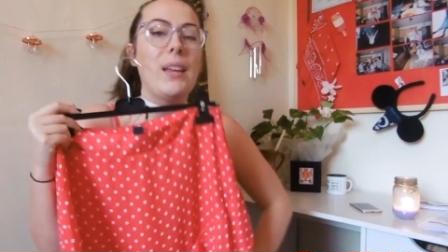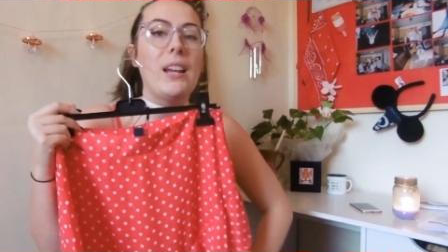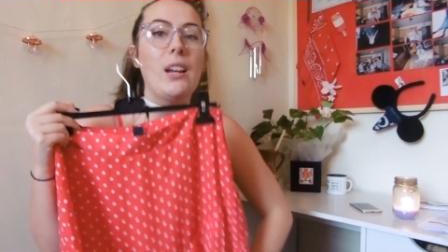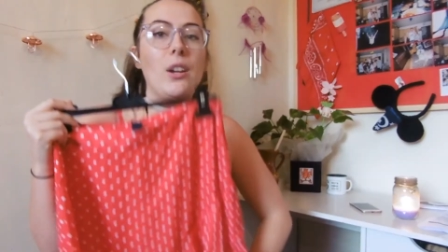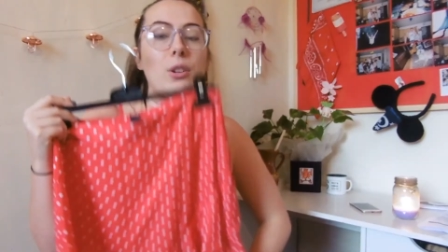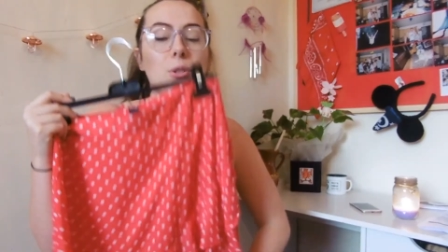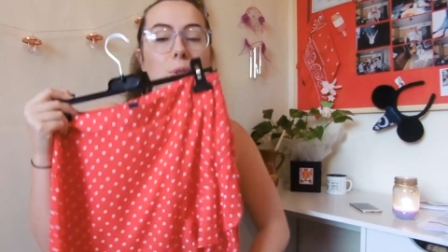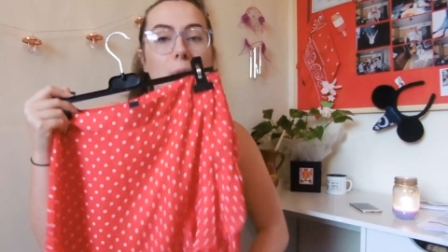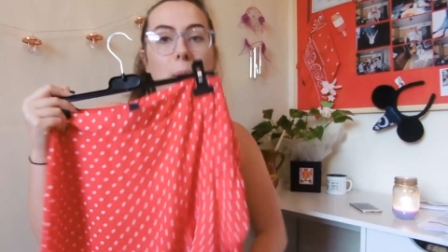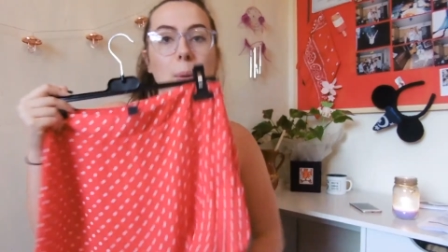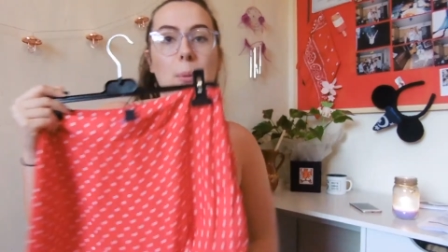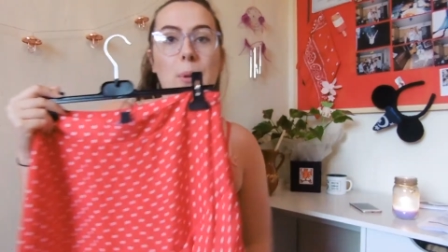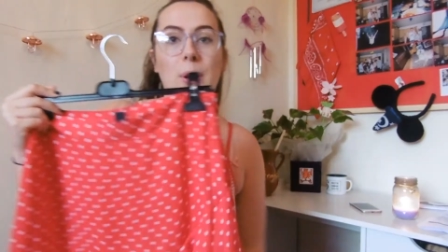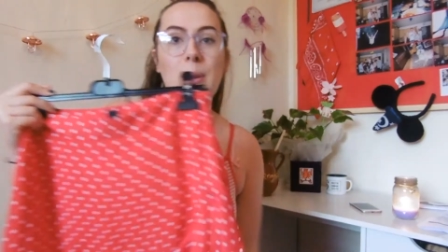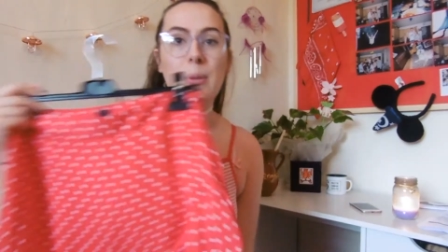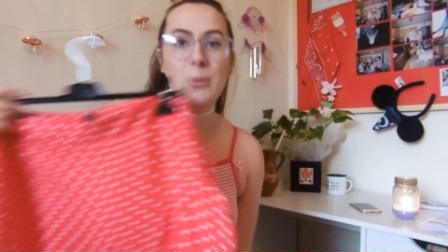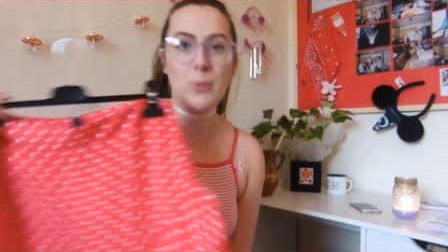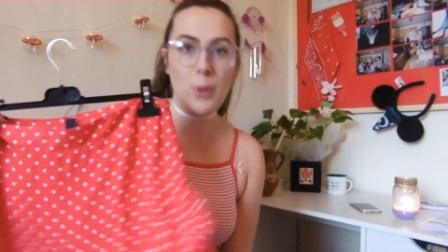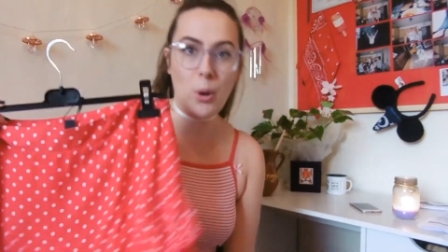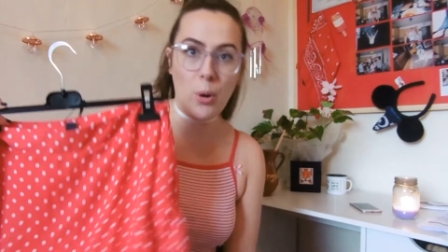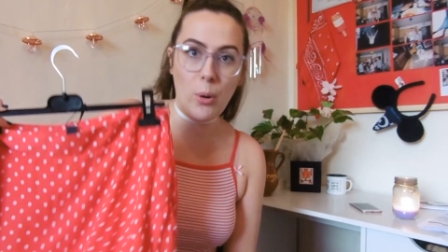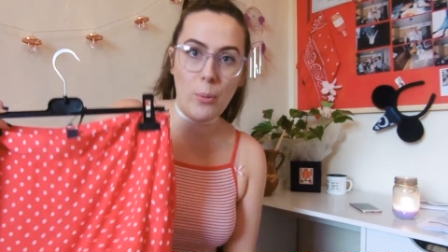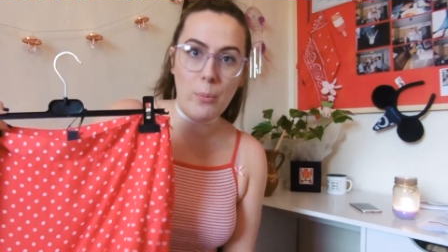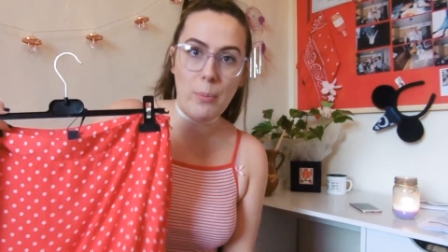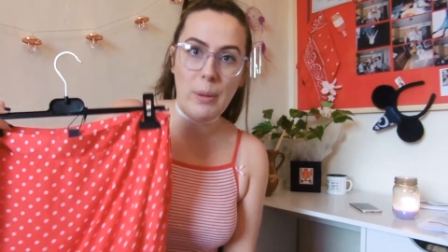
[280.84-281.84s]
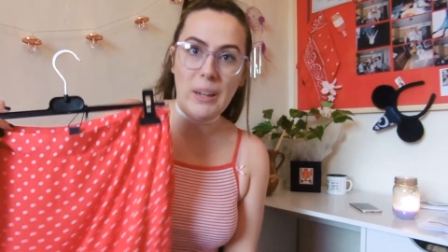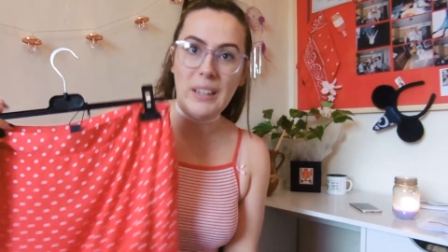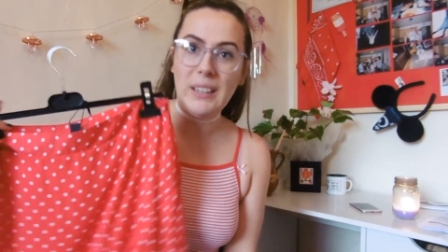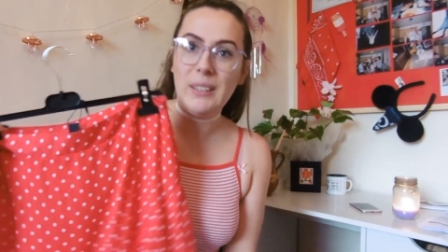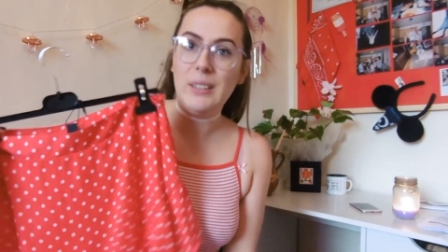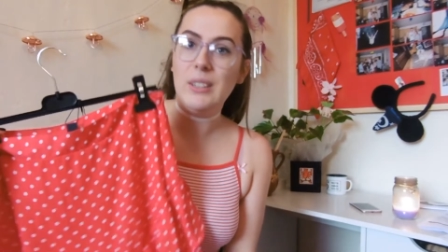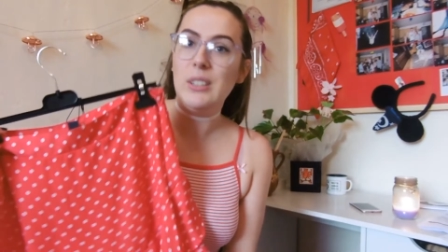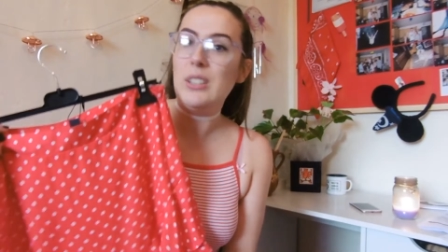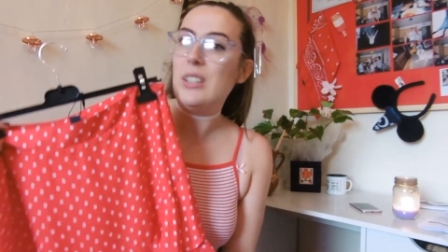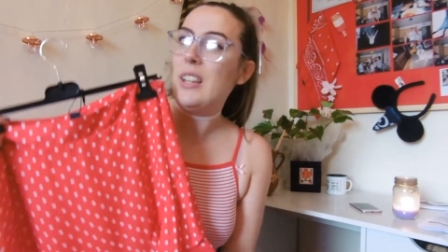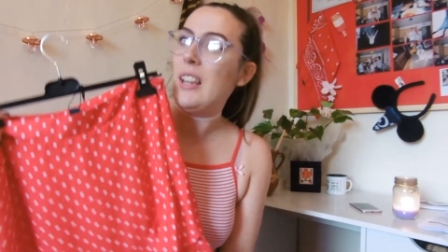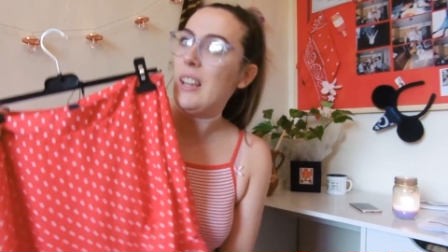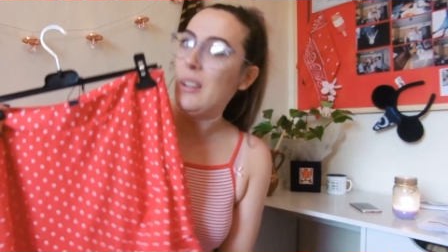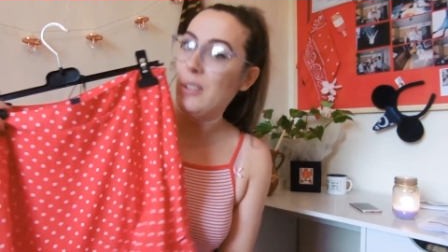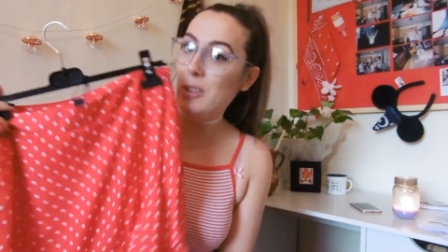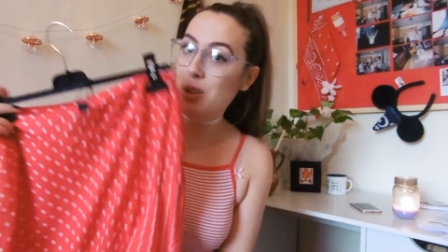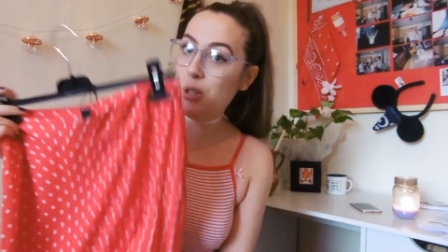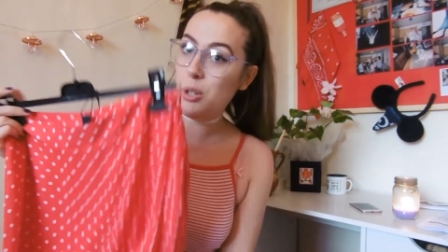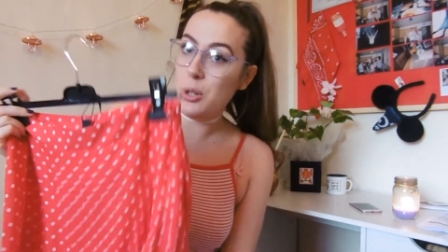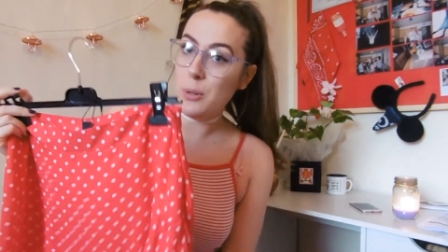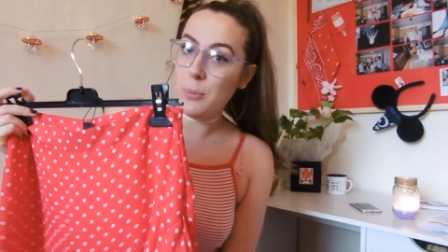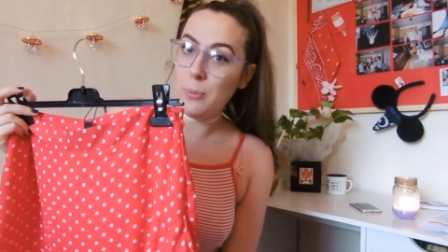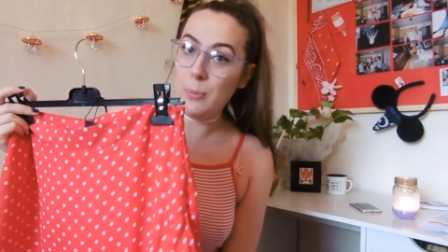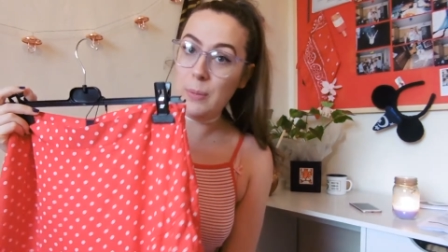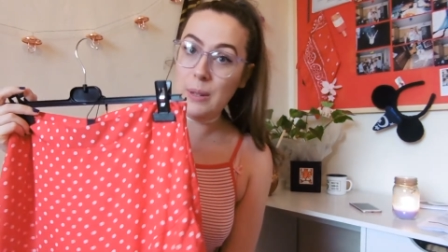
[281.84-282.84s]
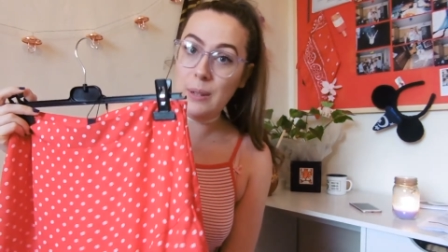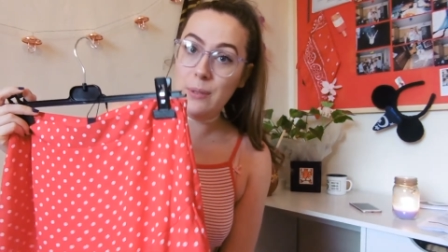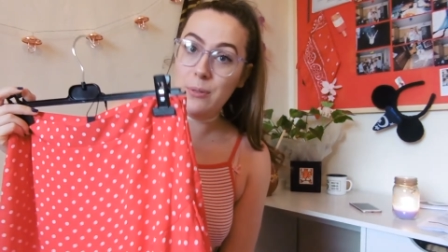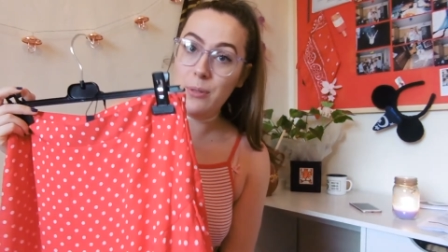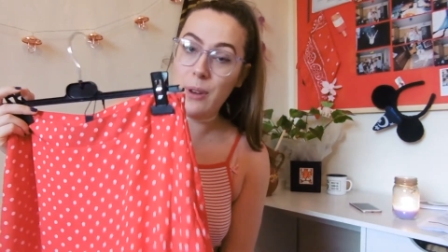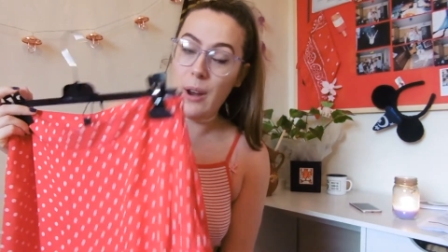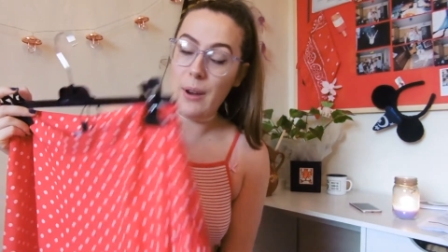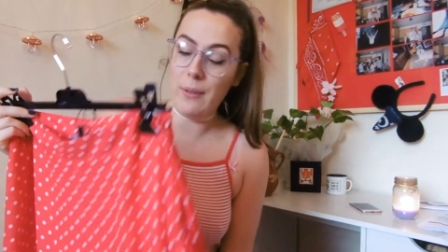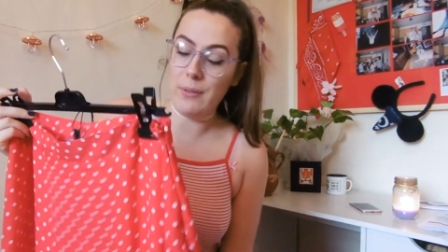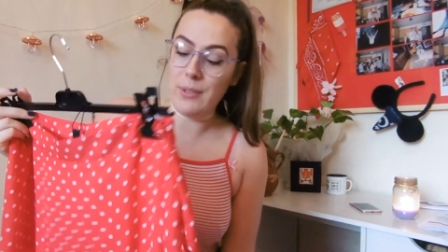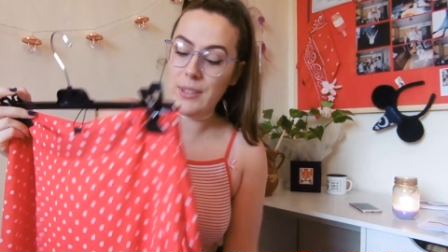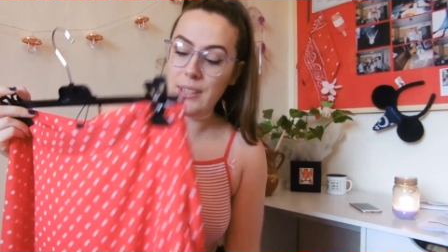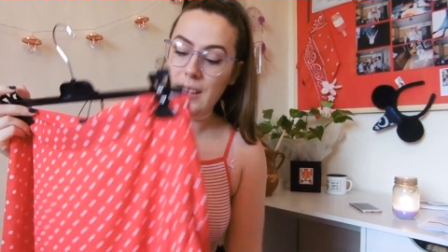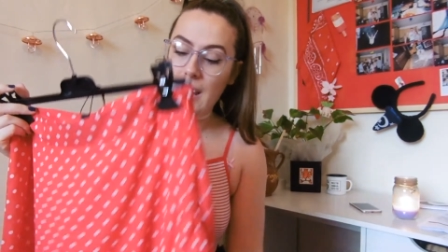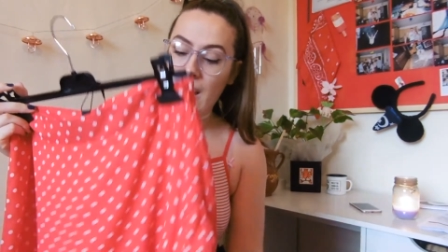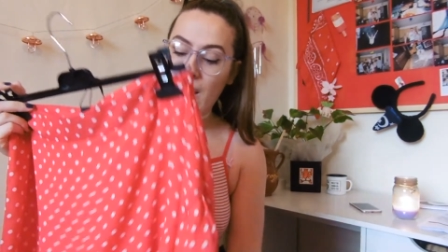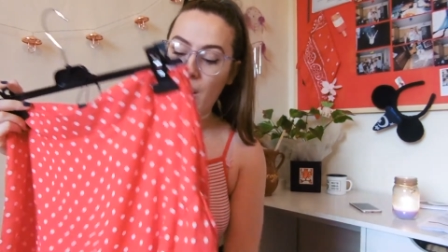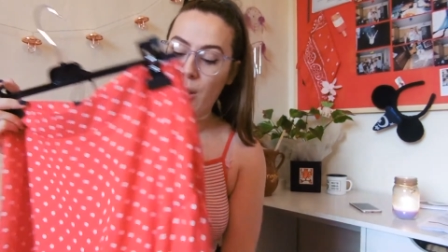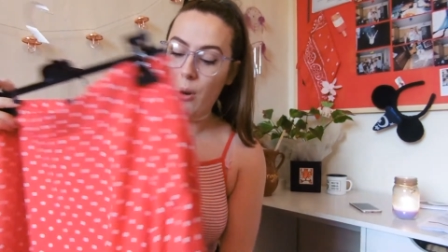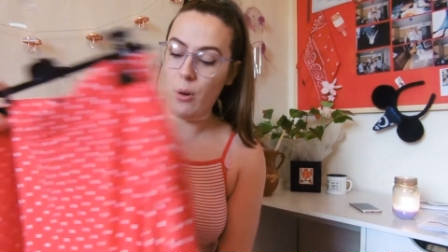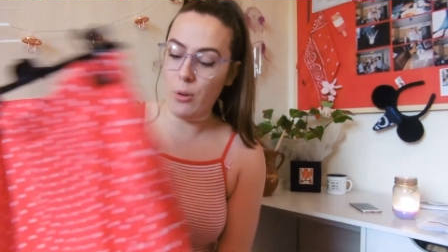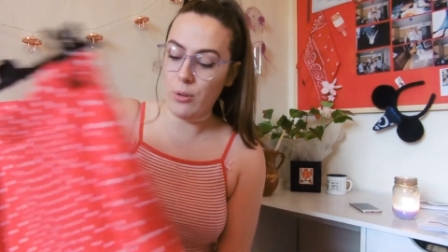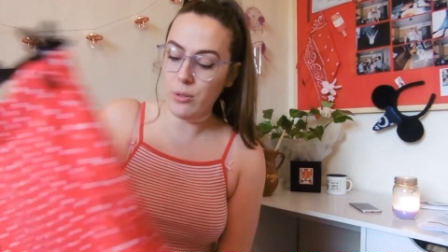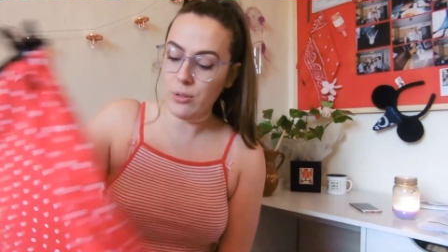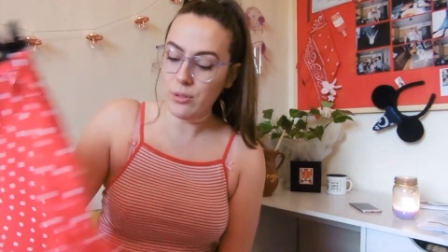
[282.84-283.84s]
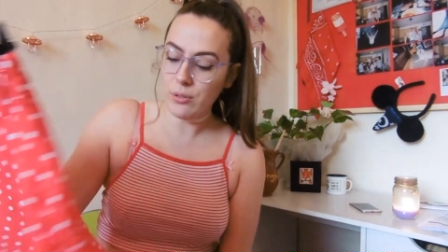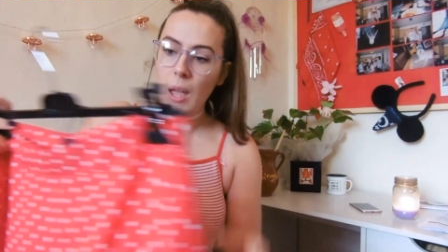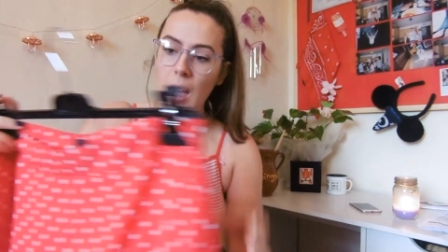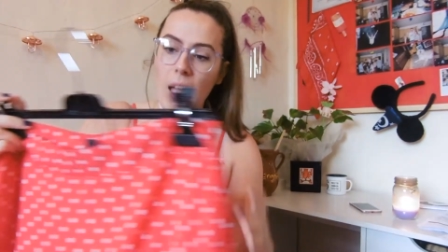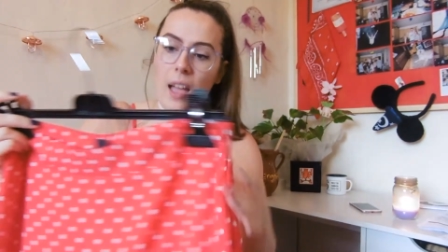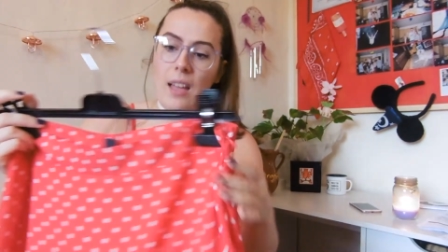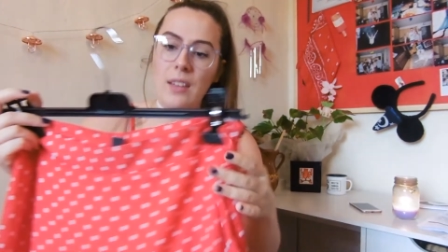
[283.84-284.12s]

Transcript: it looked great when it was on but it took me forever to get on